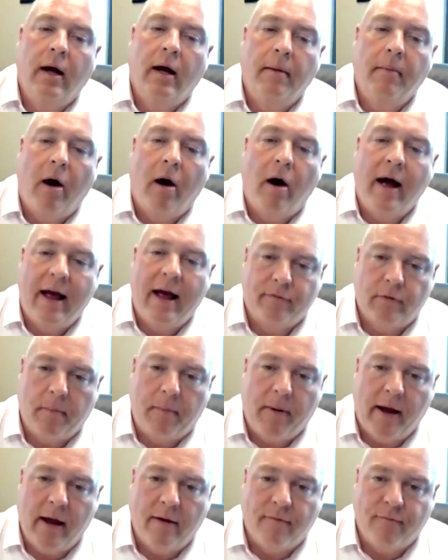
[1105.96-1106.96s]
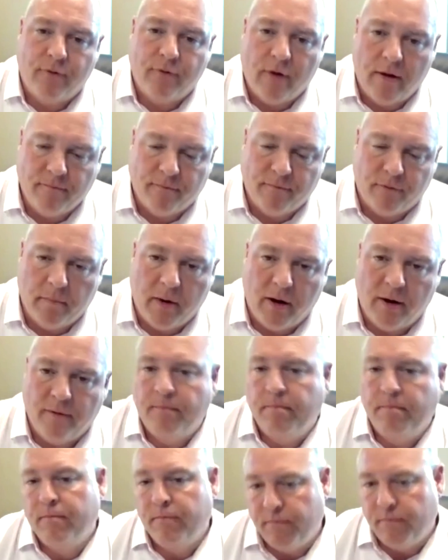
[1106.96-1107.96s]
I have to pay up front for
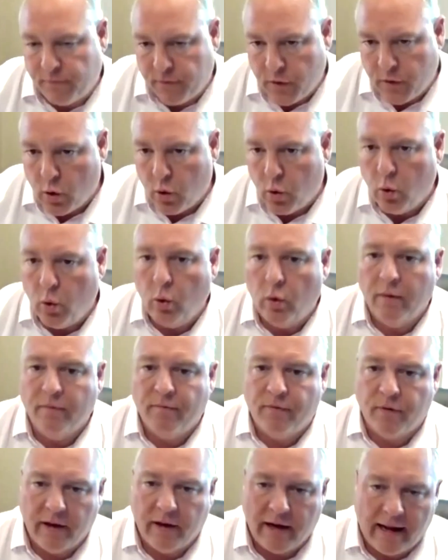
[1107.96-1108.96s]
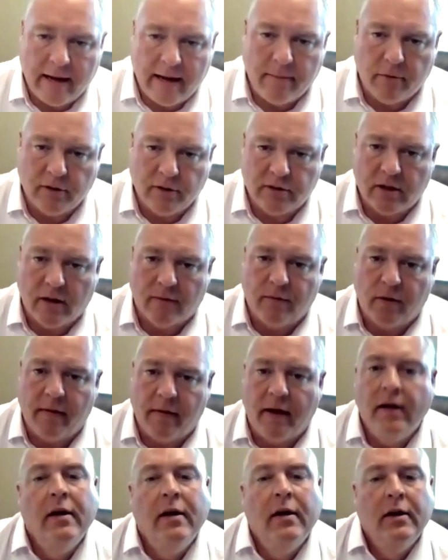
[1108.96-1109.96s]
my fuel and for the labor and
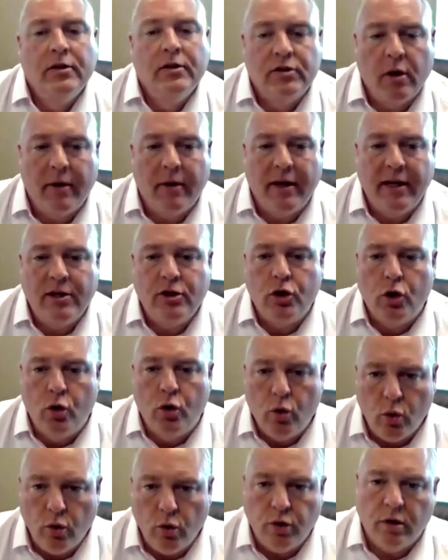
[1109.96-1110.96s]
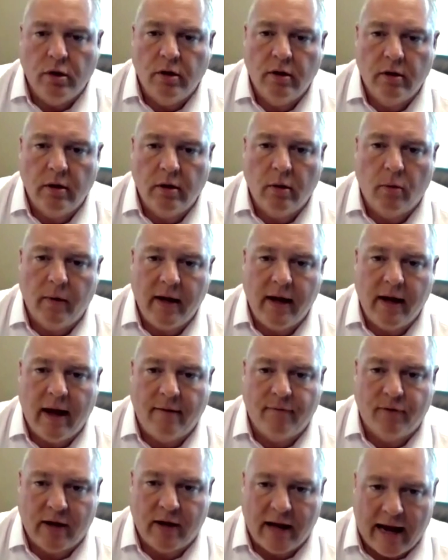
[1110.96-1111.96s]
stuff like that. So it is good that
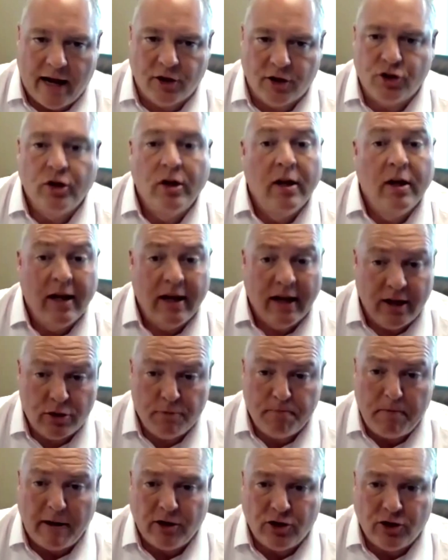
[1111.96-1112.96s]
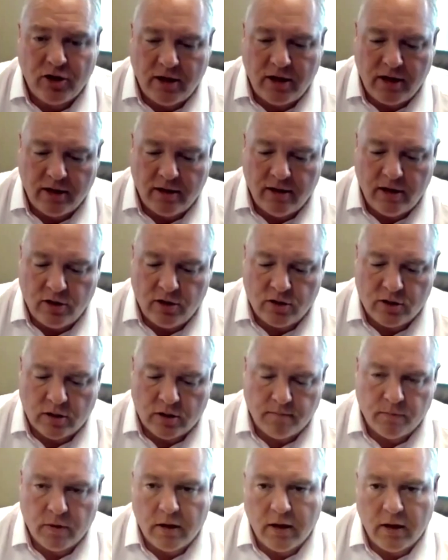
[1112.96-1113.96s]
we have cash, especially in
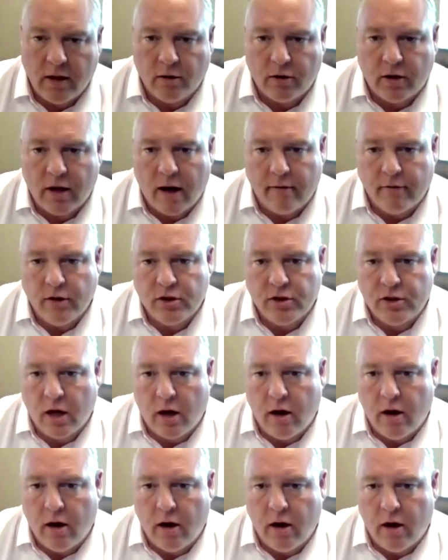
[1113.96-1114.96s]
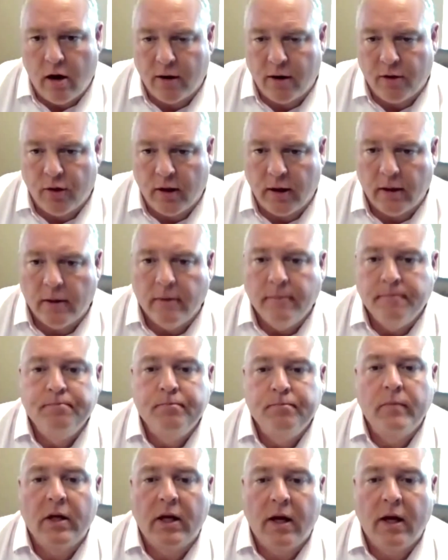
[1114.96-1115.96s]
these you know, current times where I think
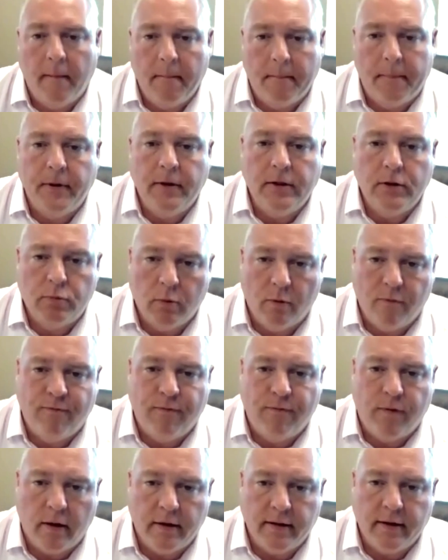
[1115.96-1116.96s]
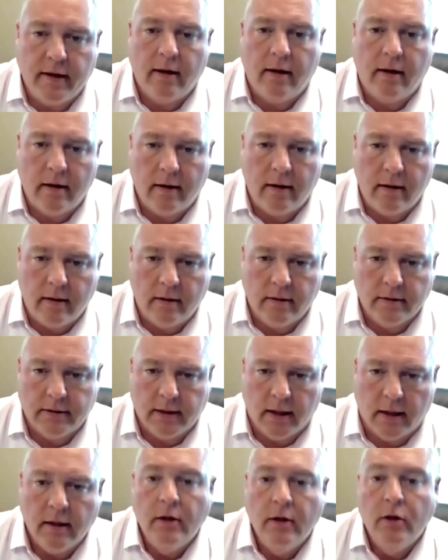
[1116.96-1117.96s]
companies will find it
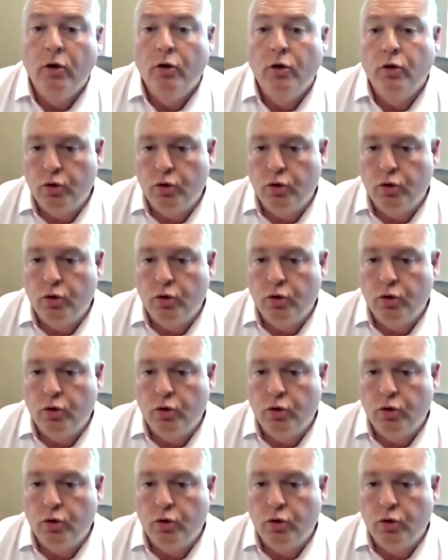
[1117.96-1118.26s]
harder